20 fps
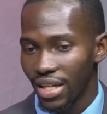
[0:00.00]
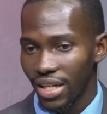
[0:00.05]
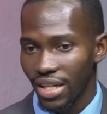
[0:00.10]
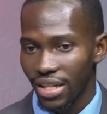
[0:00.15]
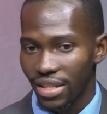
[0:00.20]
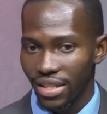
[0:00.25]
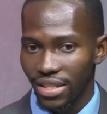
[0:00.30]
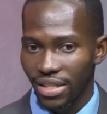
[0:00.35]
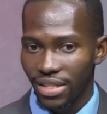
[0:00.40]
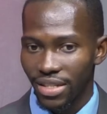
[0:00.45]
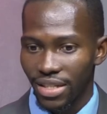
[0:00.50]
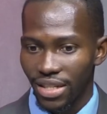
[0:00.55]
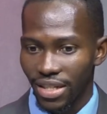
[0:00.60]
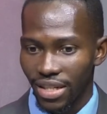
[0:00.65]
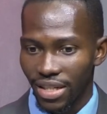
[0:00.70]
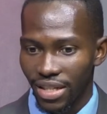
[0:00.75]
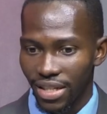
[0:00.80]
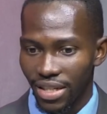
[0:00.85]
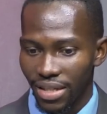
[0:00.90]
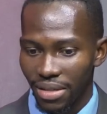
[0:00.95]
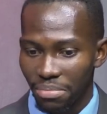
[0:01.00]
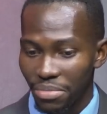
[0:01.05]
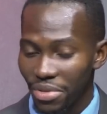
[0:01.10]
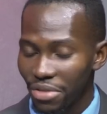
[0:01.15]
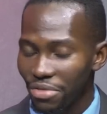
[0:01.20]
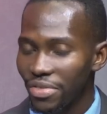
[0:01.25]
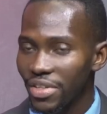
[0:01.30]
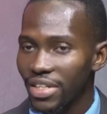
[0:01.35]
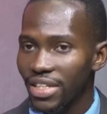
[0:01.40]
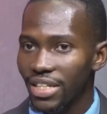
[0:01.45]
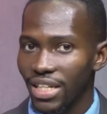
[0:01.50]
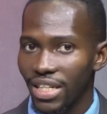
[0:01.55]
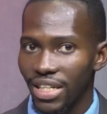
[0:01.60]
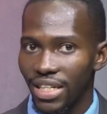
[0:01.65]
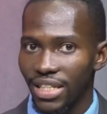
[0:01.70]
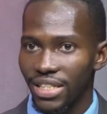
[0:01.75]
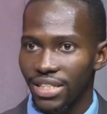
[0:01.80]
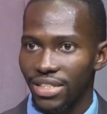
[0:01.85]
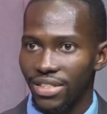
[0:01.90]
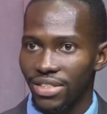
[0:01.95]
And then briefly,
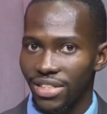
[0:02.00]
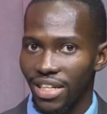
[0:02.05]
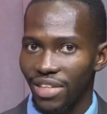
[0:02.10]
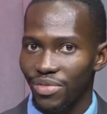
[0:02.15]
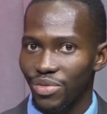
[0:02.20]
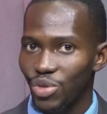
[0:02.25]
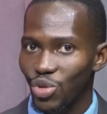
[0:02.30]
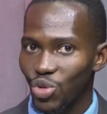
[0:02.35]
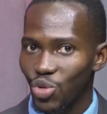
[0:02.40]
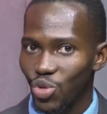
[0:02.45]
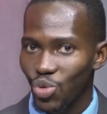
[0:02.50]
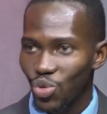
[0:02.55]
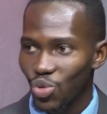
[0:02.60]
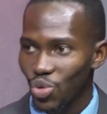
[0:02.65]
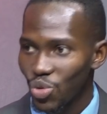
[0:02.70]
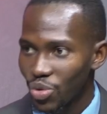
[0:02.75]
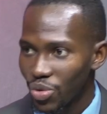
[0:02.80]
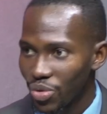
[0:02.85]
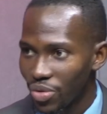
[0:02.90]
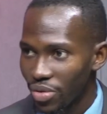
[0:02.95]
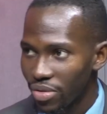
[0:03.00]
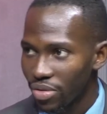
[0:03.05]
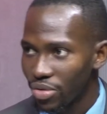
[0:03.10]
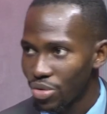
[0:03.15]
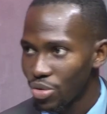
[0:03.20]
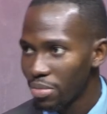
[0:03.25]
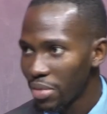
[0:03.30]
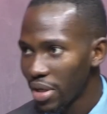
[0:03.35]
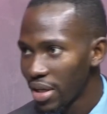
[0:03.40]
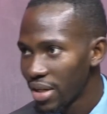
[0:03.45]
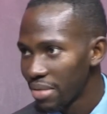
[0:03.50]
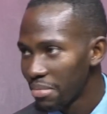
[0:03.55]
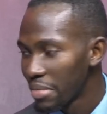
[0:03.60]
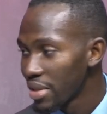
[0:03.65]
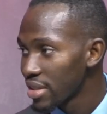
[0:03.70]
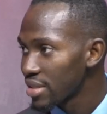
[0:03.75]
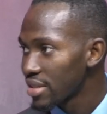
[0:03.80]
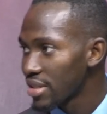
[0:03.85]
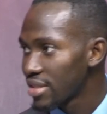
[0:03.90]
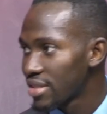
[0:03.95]
I traveled to do my
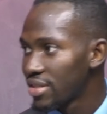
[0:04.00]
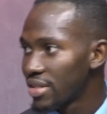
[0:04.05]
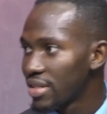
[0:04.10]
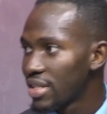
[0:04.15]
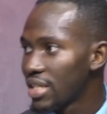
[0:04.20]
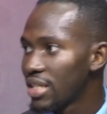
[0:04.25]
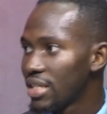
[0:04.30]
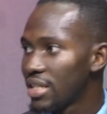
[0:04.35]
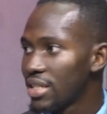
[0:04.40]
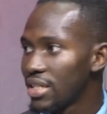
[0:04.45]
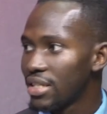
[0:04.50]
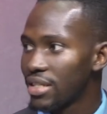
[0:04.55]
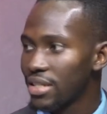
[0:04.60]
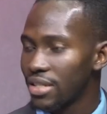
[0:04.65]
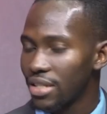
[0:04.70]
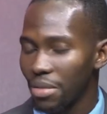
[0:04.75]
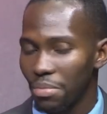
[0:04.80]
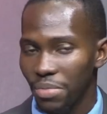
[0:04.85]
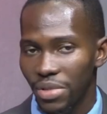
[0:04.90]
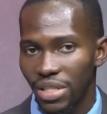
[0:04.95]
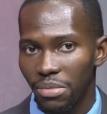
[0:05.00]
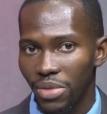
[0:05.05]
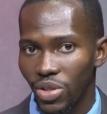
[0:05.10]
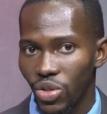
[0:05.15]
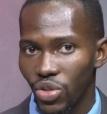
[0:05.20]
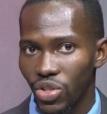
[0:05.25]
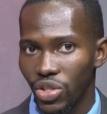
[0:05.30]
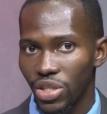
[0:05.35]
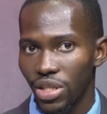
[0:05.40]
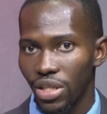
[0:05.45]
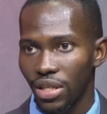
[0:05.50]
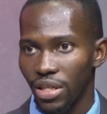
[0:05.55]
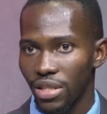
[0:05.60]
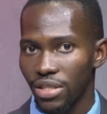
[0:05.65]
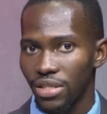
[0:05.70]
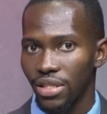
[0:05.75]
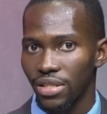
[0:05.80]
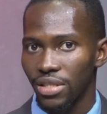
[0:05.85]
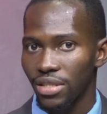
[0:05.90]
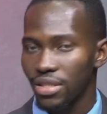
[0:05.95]
master's degree in epidemiology and
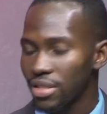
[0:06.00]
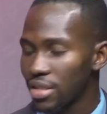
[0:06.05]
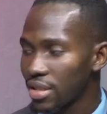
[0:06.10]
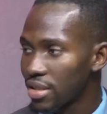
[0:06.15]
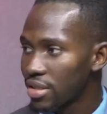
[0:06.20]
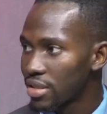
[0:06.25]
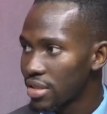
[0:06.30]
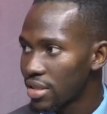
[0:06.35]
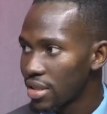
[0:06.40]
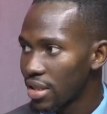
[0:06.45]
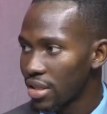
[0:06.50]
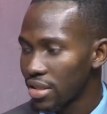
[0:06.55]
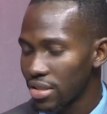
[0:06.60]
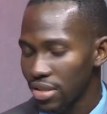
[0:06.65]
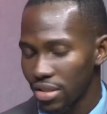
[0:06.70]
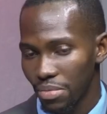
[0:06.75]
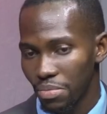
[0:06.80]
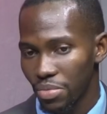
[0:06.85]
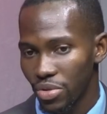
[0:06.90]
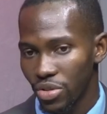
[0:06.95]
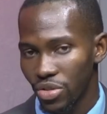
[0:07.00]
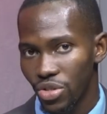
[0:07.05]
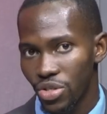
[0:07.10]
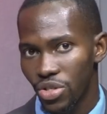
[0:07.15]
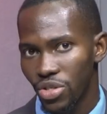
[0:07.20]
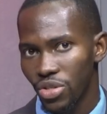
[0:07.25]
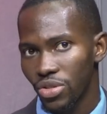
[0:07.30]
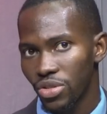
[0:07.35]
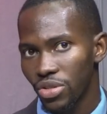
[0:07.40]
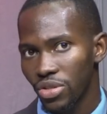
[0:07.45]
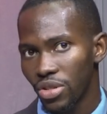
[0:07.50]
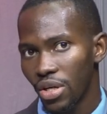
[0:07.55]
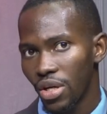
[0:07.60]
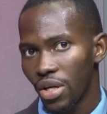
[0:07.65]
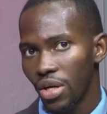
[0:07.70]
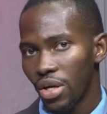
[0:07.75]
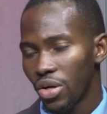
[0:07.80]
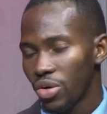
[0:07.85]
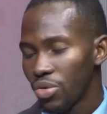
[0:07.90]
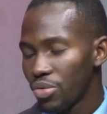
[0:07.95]
health statistics at the prestigious
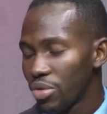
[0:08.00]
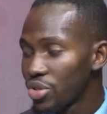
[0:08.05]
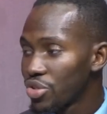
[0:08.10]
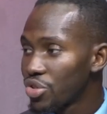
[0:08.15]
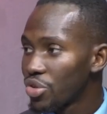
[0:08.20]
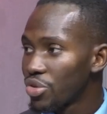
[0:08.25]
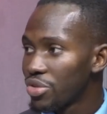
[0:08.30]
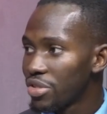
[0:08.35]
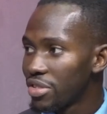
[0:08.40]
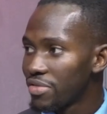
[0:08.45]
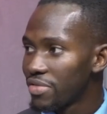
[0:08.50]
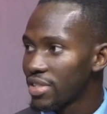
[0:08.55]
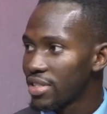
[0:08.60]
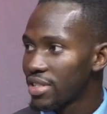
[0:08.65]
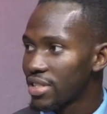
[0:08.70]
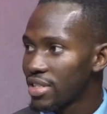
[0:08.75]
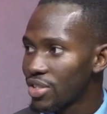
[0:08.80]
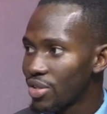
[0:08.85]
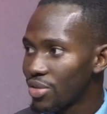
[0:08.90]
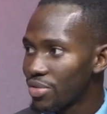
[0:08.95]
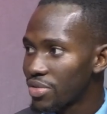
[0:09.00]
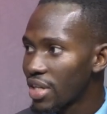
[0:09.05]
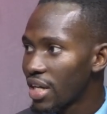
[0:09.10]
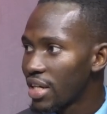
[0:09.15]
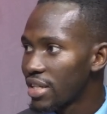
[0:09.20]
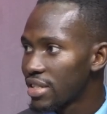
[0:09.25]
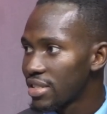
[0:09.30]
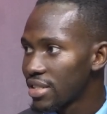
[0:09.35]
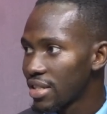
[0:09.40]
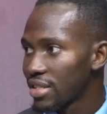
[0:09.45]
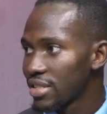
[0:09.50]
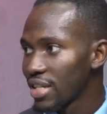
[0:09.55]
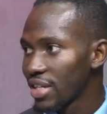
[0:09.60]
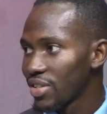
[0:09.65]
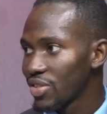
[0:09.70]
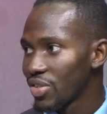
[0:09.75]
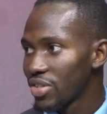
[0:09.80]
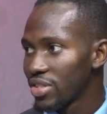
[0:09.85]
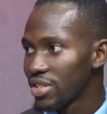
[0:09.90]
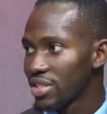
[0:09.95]
Huazhong University of Science and
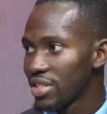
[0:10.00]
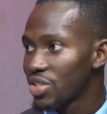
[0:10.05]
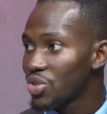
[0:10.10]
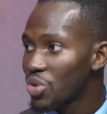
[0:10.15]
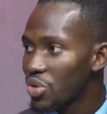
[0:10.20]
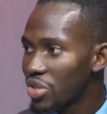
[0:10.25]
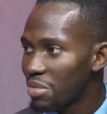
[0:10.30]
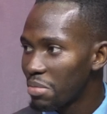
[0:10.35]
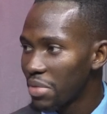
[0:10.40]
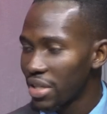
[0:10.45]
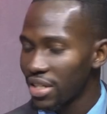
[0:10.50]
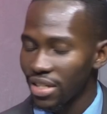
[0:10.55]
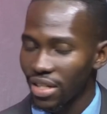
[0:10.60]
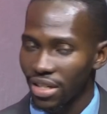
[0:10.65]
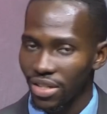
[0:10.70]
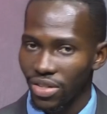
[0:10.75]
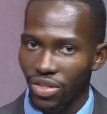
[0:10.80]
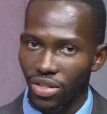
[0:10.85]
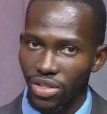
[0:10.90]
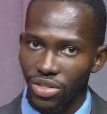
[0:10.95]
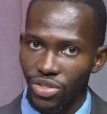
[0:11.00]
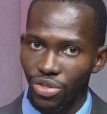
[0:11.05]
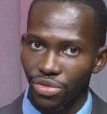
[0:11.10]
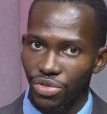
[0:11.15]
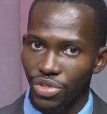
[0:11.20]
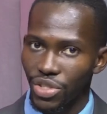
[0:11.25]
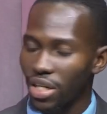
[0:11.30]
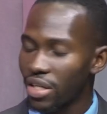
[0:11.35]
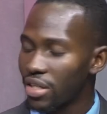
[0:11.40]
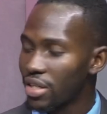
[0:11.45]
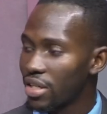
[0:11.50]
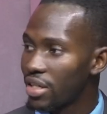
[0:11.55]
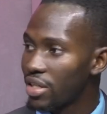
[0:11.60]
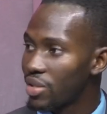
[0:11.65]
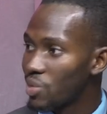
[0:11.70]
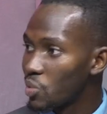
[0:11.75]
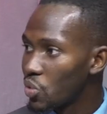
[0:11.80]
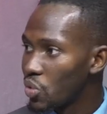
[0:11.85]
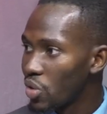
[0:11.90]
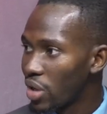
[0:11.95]
Technology, Tongji Medical College of China
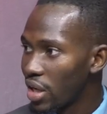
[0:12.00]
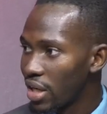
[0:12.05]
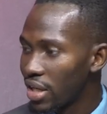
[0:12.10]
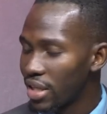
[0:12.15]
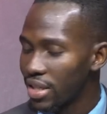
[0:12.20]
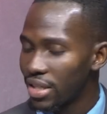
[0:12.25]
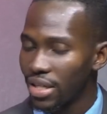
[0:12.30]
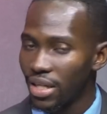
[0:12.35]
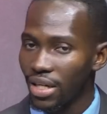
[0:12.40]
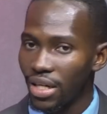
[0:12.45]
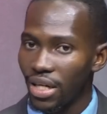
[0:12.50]
in Wuhan.